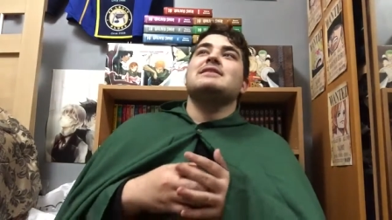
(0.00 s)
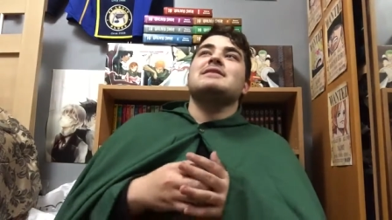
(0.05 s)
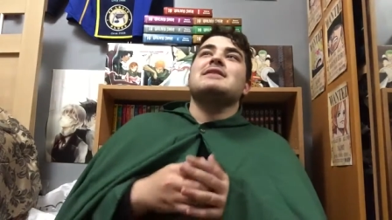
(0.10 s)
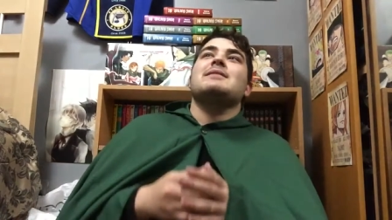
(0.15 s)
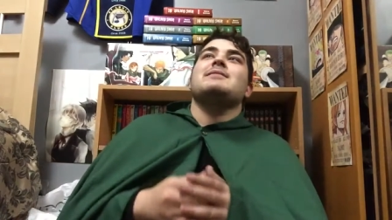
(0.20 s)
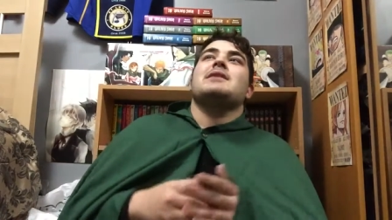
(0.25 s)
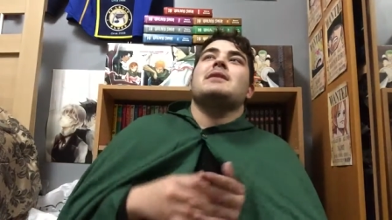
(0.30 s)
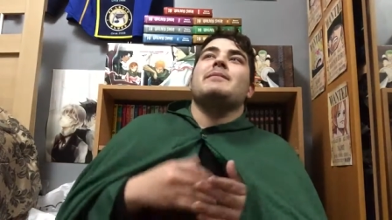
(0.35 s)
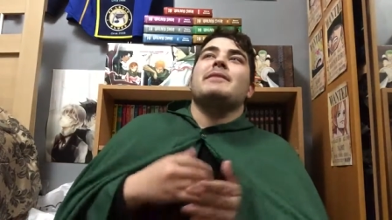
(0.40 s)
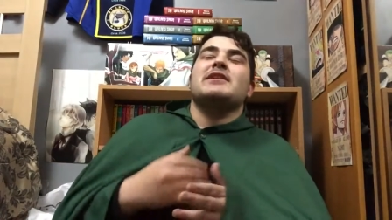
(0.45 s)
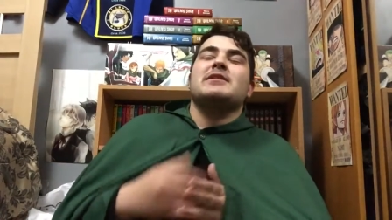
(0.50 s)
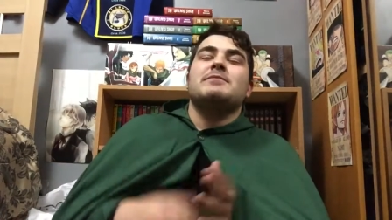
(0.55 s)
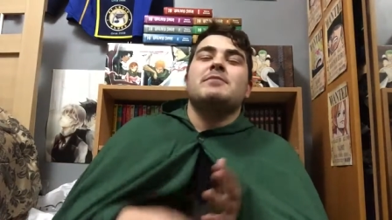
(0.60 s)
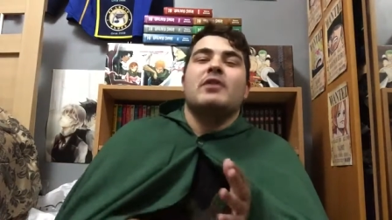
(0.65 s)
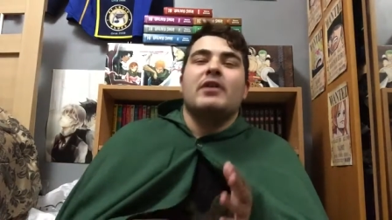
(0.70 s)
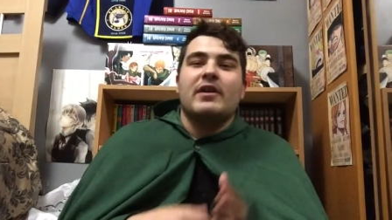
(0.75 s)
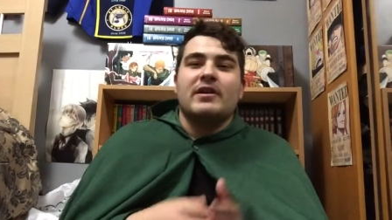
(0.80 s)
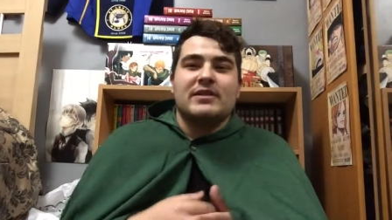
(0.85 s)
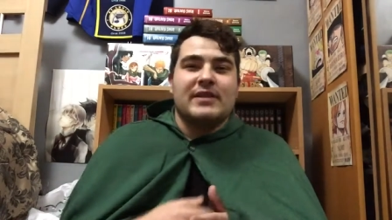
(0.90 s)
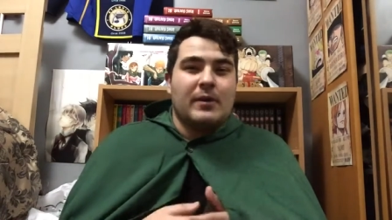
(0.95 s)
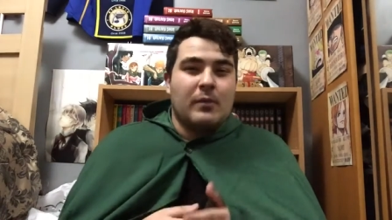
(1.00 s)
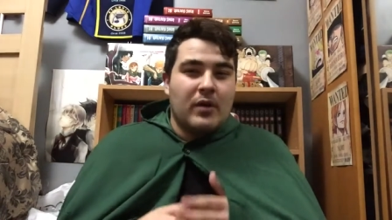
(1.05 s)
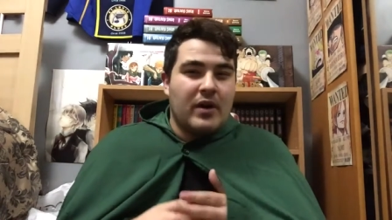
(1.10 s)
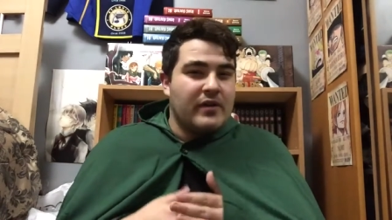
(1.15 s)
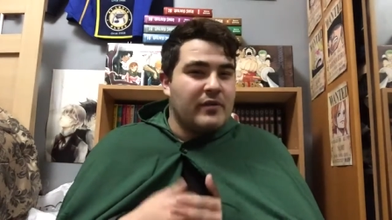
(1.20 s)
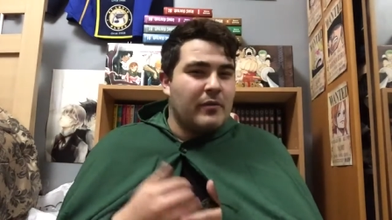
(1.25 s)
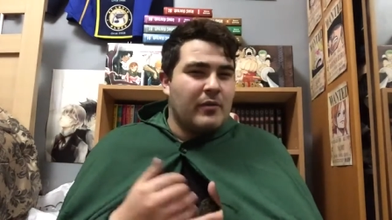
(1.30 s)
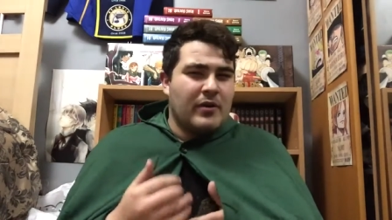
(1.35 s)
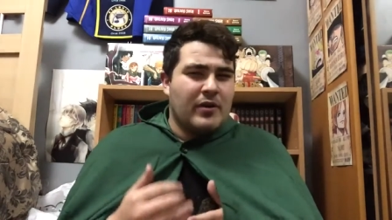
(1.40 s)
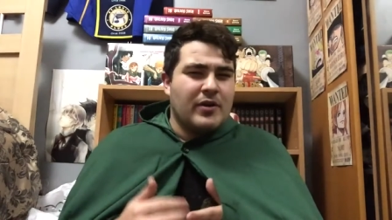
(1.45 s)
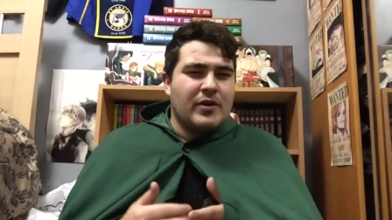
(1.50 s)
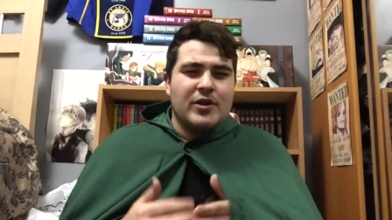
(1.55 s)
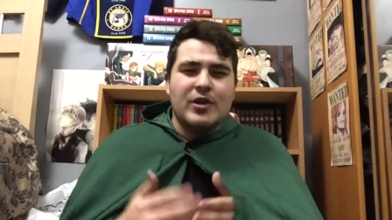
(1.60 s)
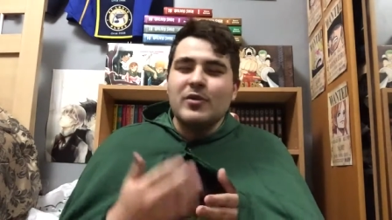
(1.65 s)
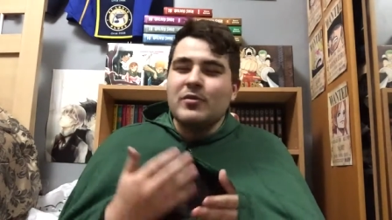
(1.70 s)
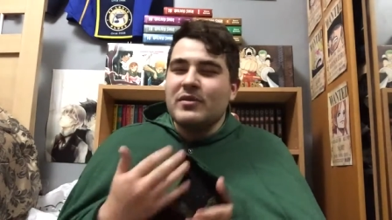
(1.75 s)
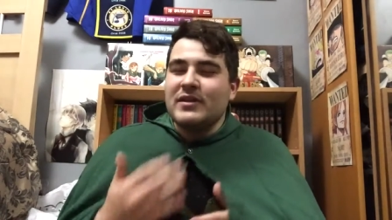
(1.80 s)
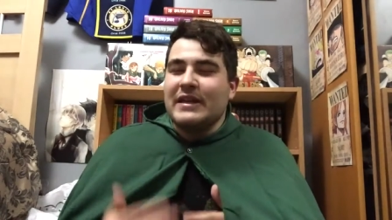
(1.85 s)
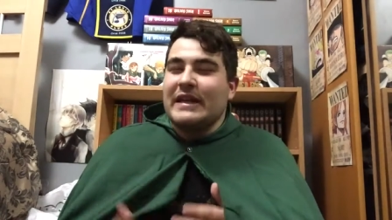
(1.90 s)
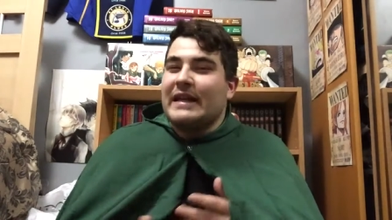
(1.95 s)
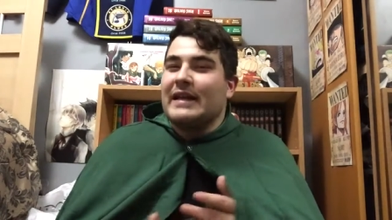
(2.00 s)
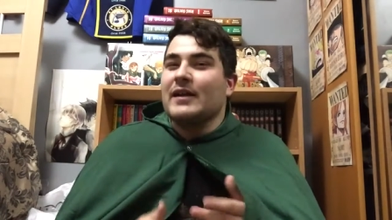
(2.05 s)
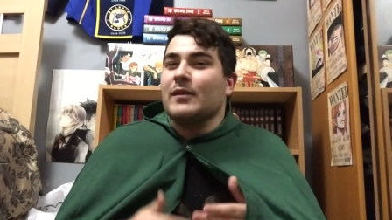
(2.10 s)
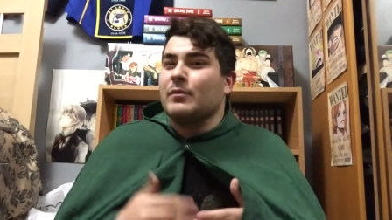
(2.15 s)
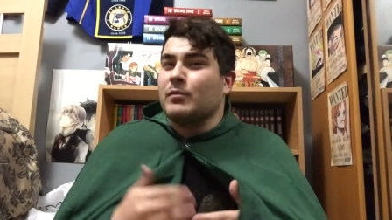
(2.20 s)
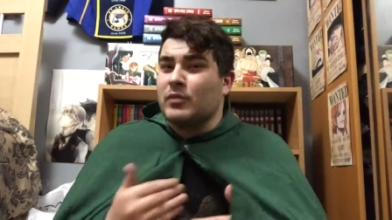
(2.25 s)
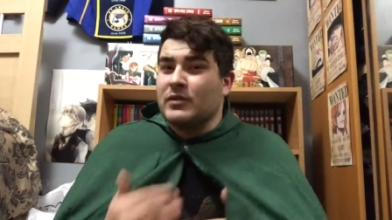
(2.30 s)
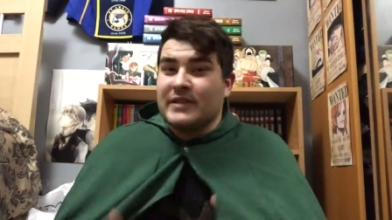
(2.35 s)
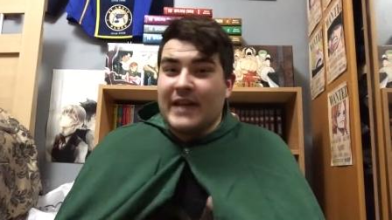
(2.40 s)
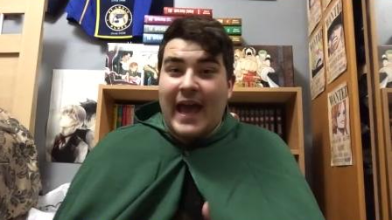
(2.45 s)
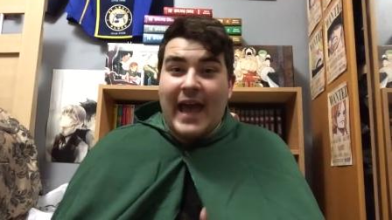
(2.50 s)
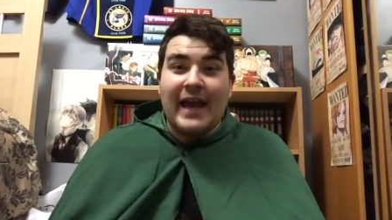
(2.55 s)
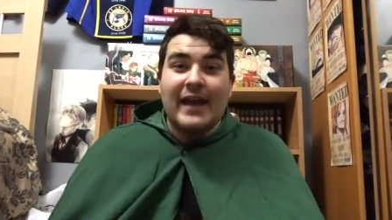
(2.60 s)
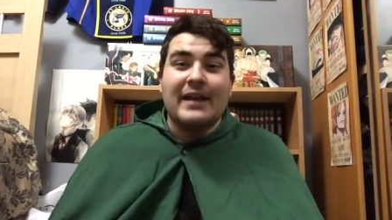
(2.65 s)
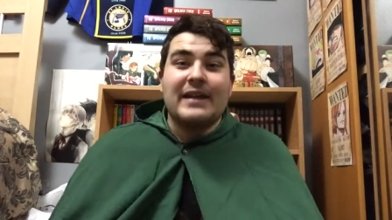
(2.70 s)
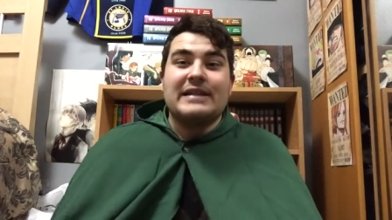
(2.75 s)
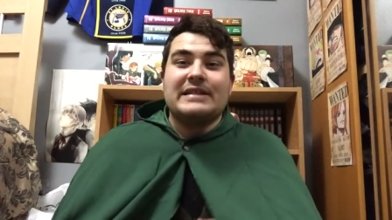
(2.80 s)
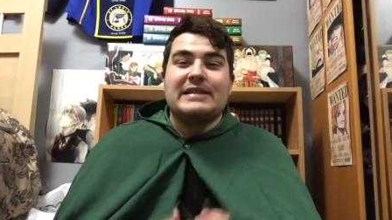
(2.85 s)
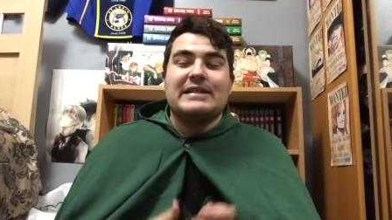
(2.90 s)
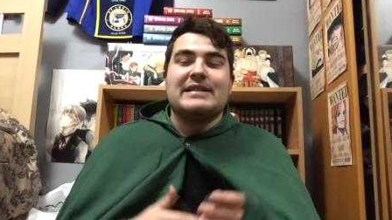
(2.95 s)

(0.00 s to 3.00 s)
something that makes Meliodas like one of the more unique protagonists.